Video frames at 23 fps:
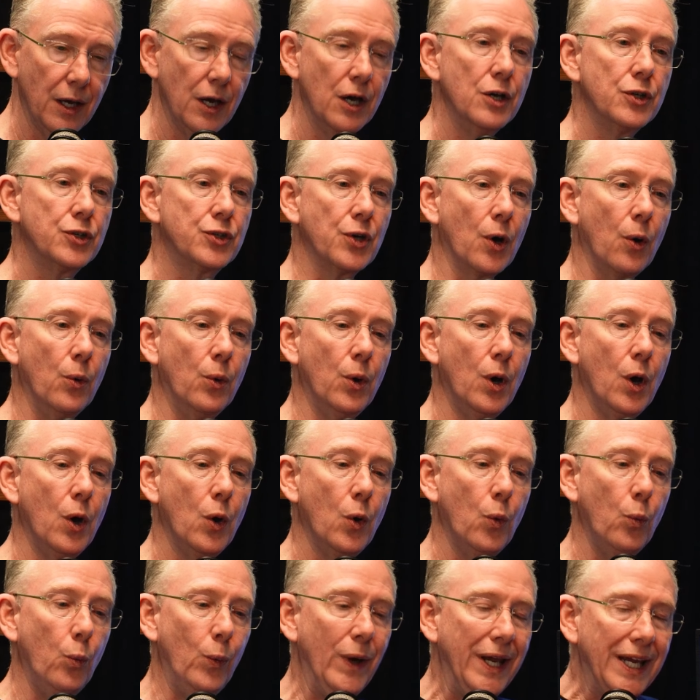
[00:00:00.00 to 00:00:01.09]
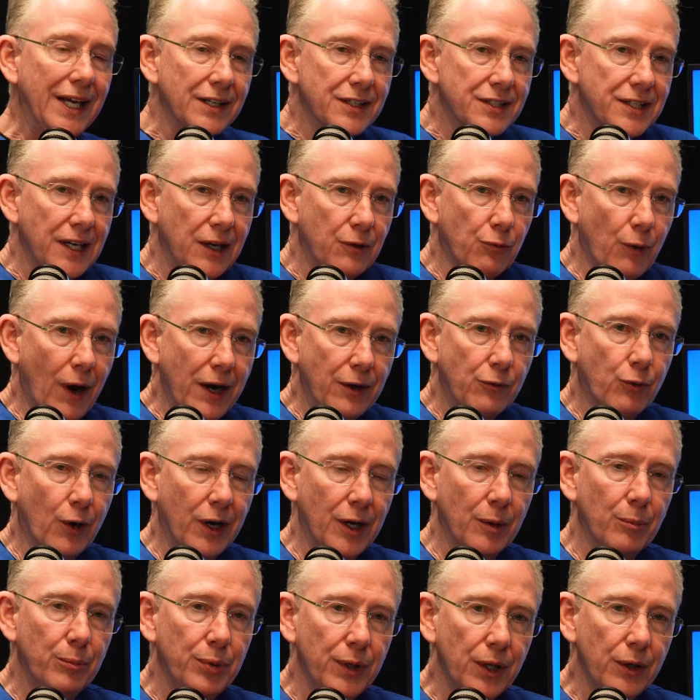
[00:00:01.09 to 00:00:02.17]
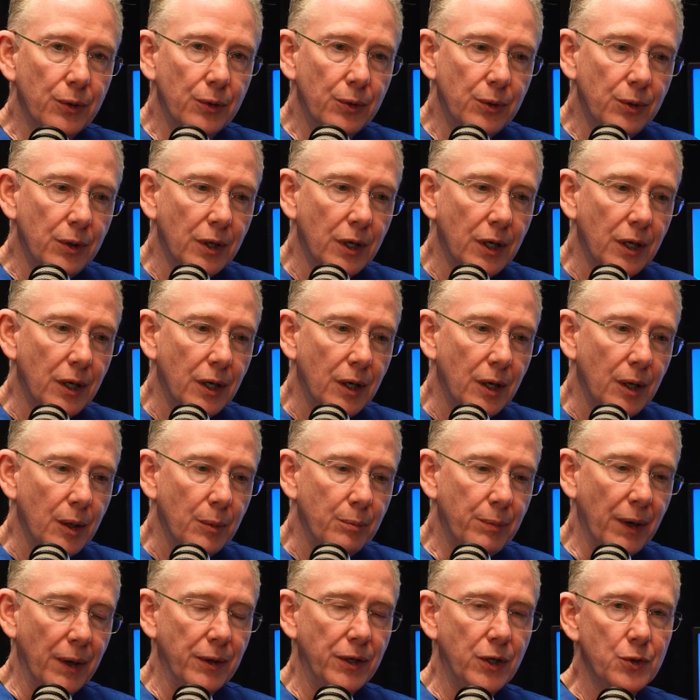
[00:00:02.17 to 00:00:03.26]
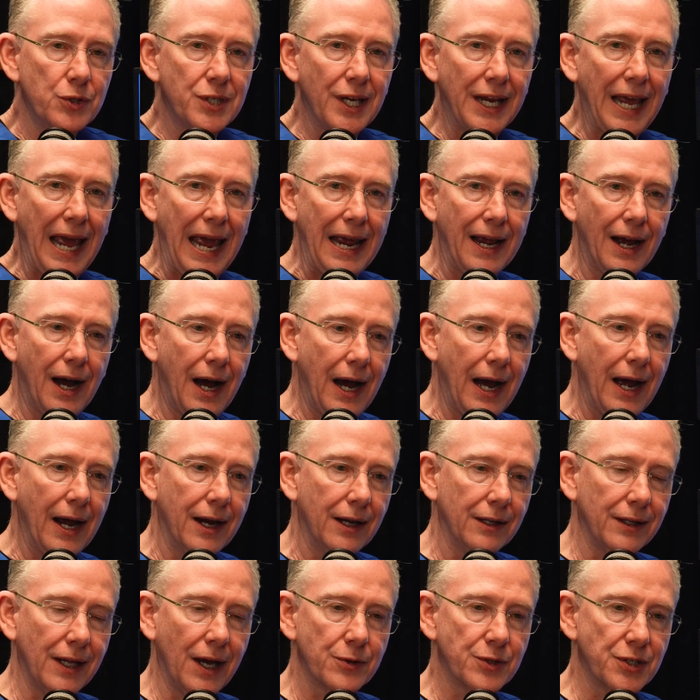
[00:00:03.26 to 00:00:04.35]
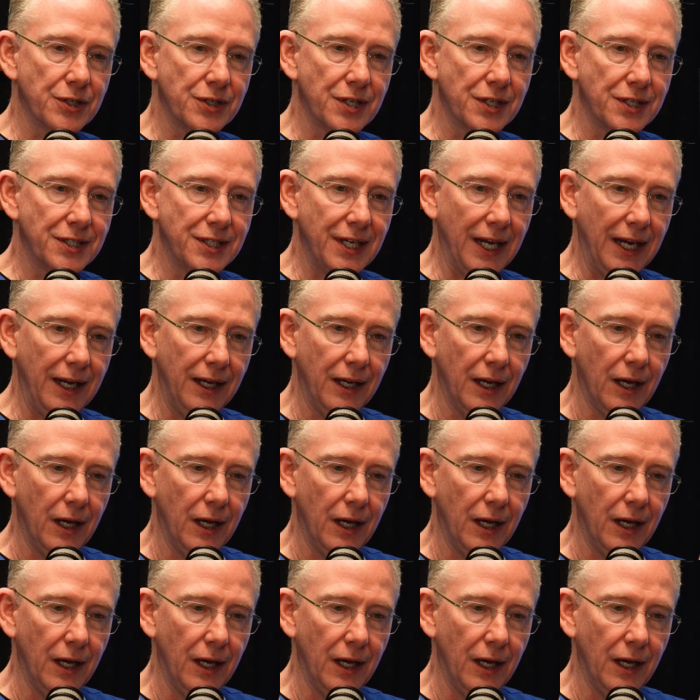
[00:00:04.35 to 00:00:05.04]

So we can see red, green, and blue, but using AI allows us to see